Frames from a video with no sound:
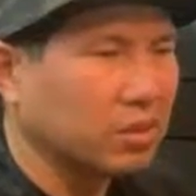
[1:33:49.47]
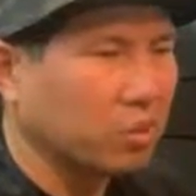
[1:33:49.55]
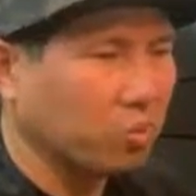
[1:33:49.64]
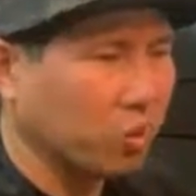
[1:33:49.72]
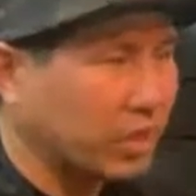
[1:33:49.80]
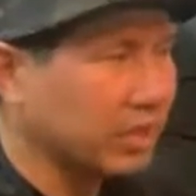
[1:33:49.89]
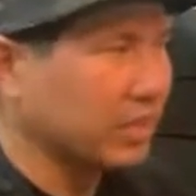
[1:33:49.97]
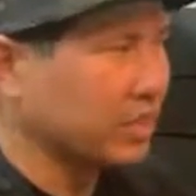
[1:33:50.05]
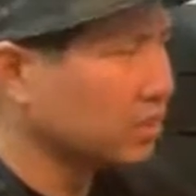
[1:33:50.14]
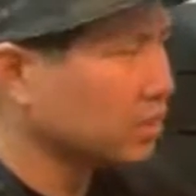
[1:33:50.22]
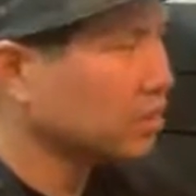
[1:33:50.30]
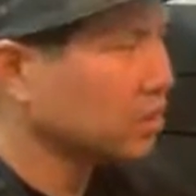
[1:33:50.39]

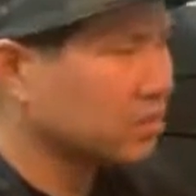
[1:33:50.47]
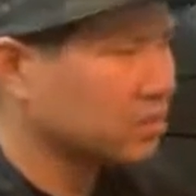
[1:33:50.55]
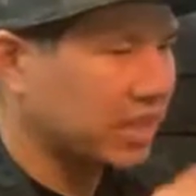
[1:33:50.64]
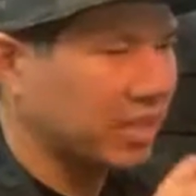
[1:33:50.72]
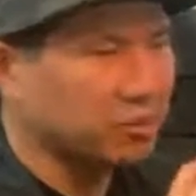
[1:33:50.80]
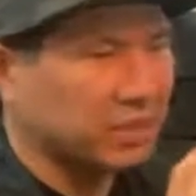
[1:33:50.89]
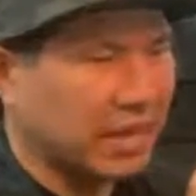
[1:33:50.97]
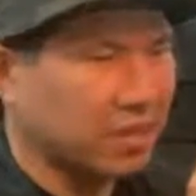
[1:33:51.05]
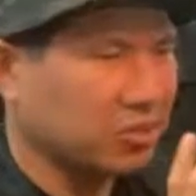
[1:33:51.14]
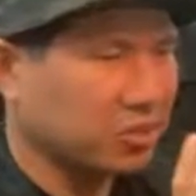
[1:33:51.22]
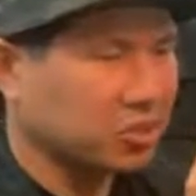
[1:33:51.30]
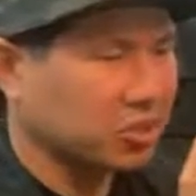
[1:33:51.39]
really scale
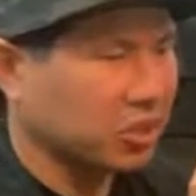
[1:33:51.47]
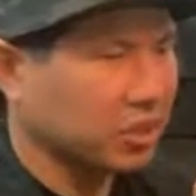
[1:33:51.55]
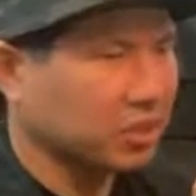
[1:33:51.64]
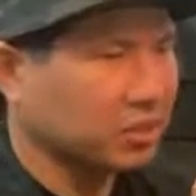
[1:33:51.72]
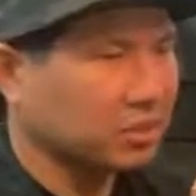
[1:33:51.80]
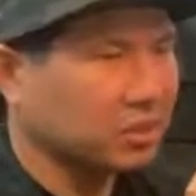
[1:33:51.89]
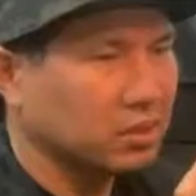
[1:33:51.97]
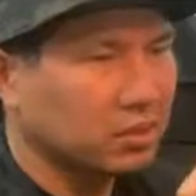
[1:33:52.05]
down your jigs.